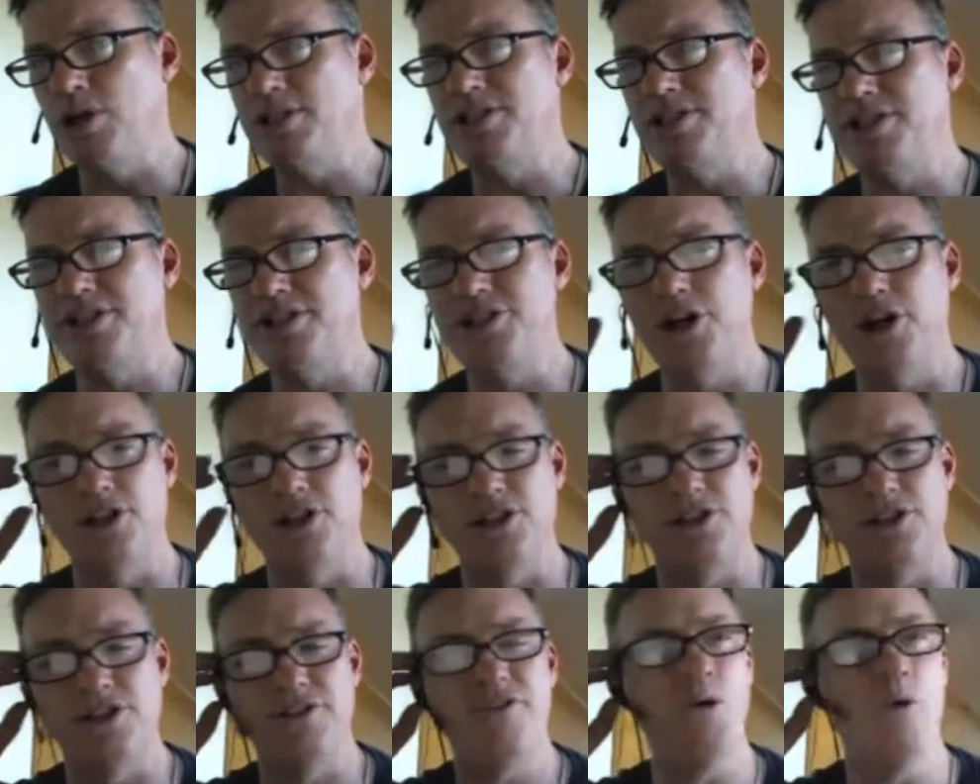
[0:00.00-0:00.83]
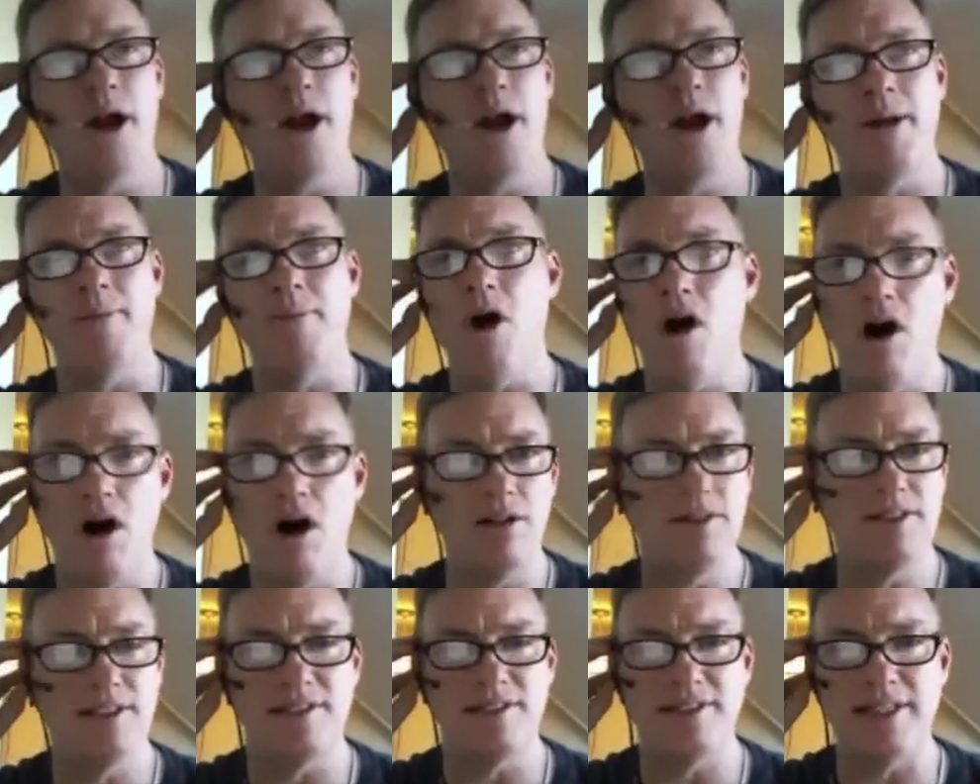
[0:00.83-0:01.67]
the choice is yours if you want them
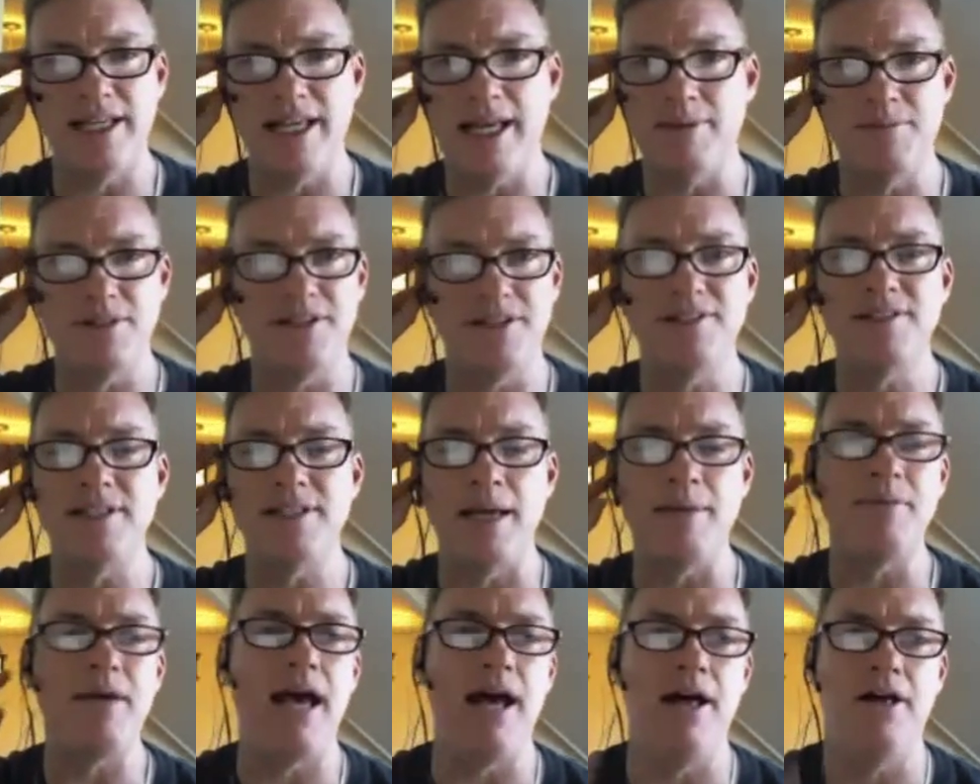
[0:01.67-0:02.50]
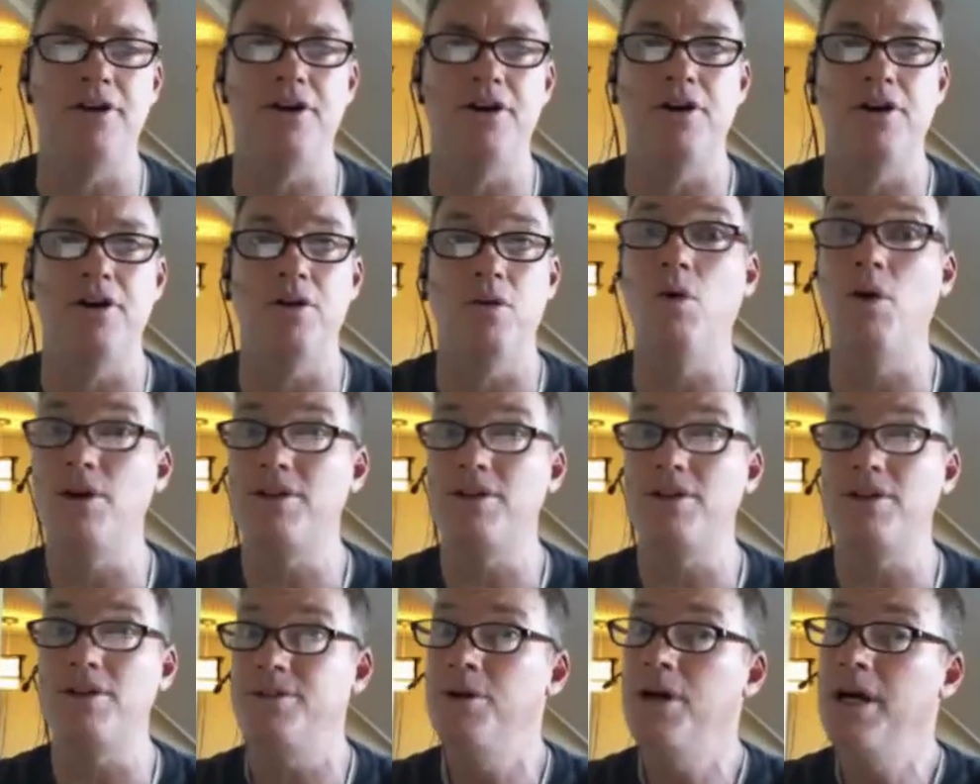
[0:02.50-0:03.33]
all to sync up to the same calendar or
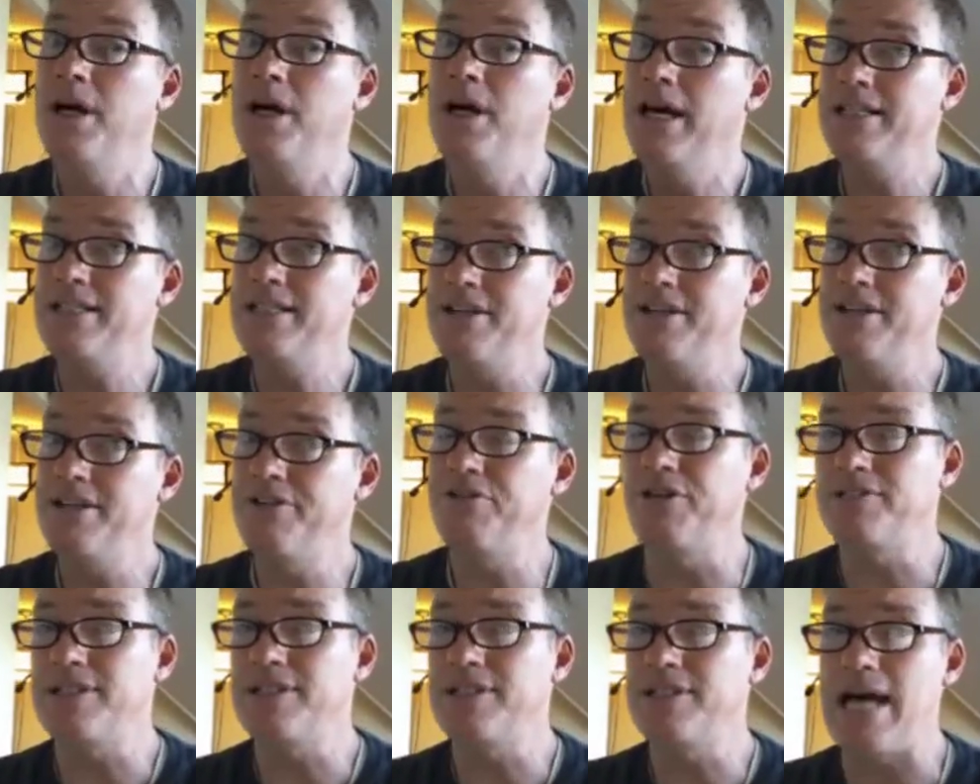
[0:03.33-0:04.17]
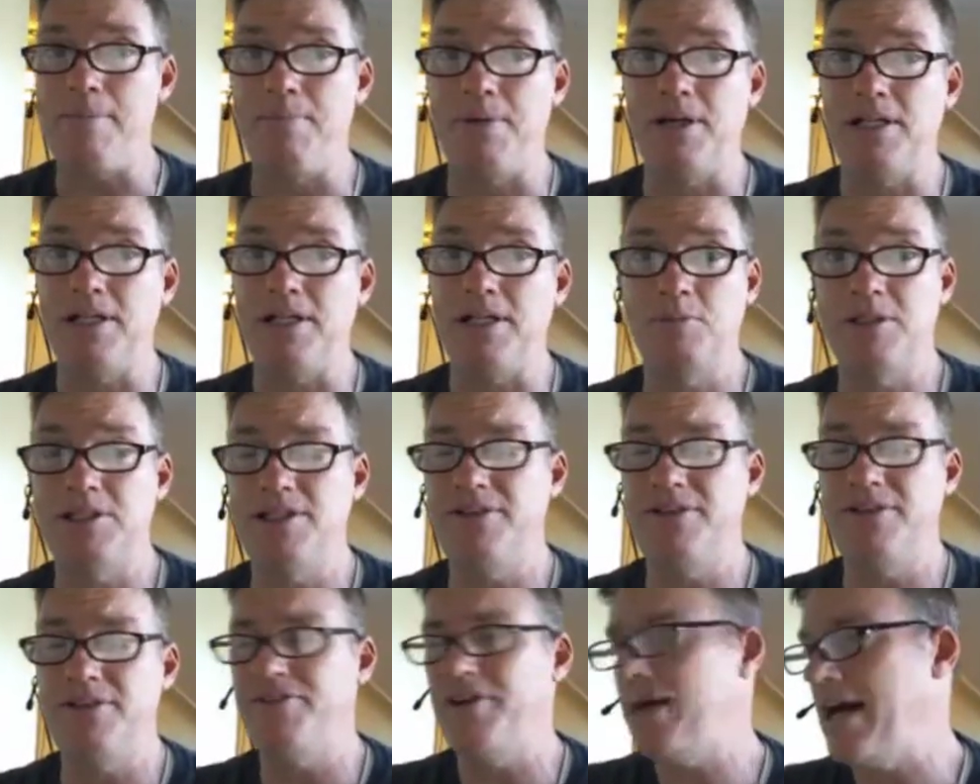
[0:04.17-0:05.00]
to different
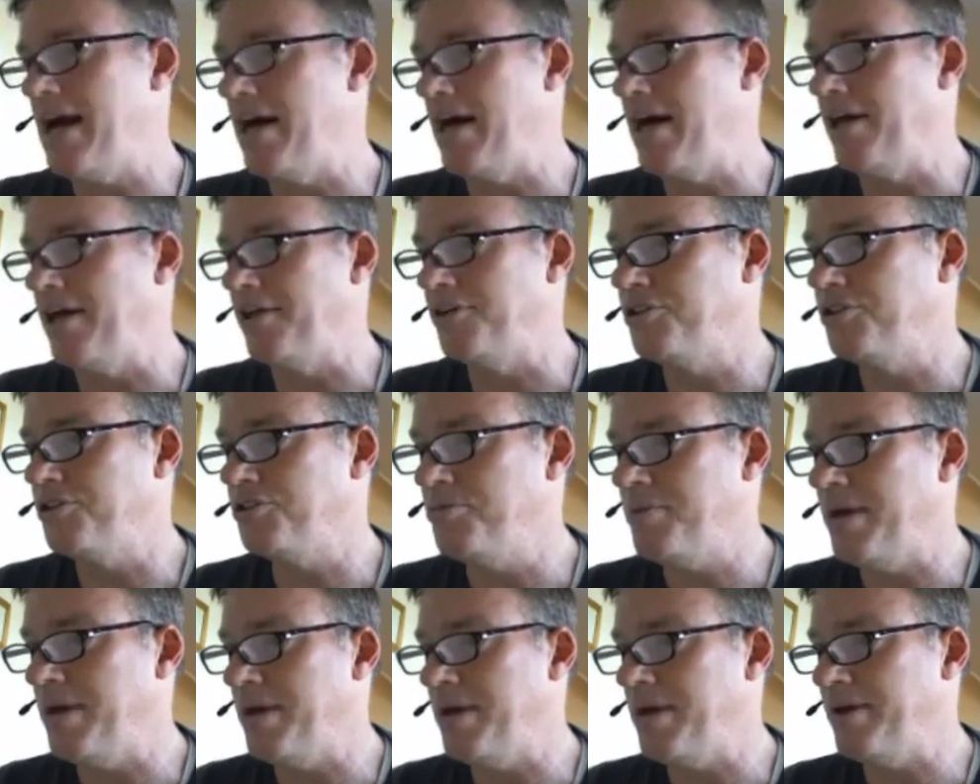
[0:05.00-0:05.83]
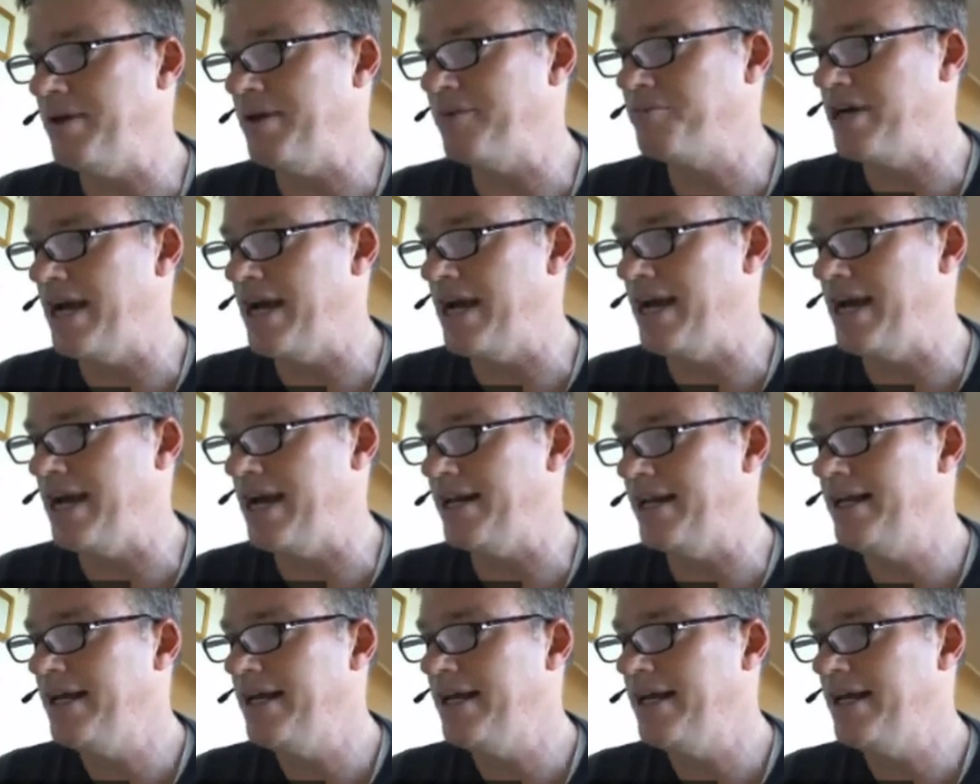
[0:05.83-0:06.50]
topic-specific calendars you may have created.